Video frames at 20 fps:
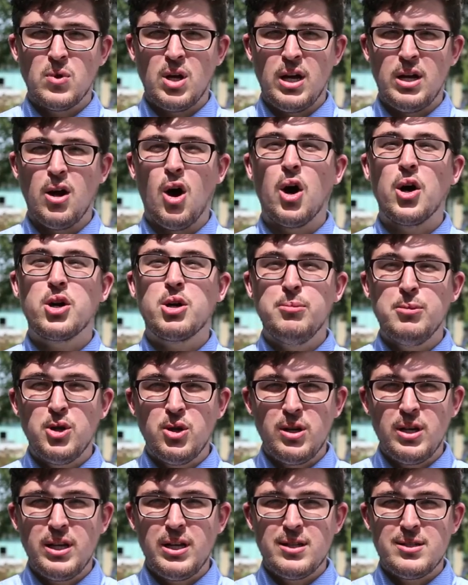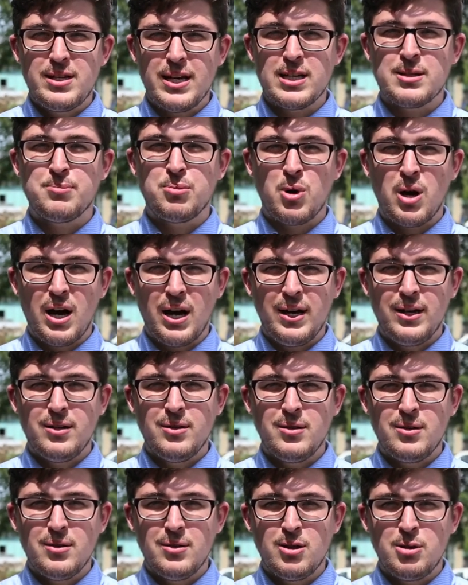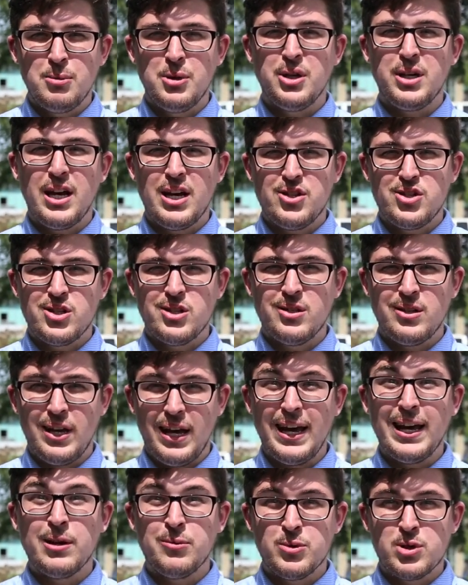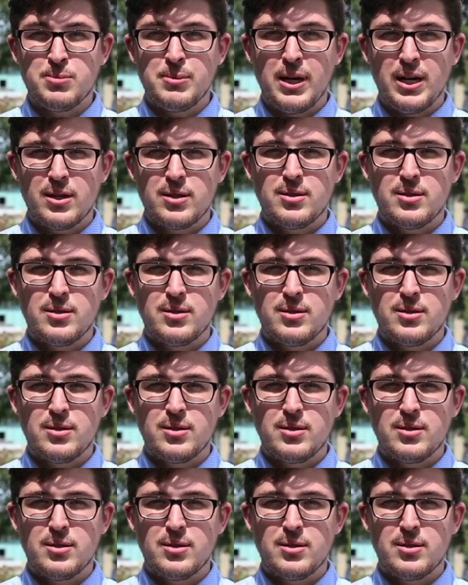And our community takes pride, communication, and respect.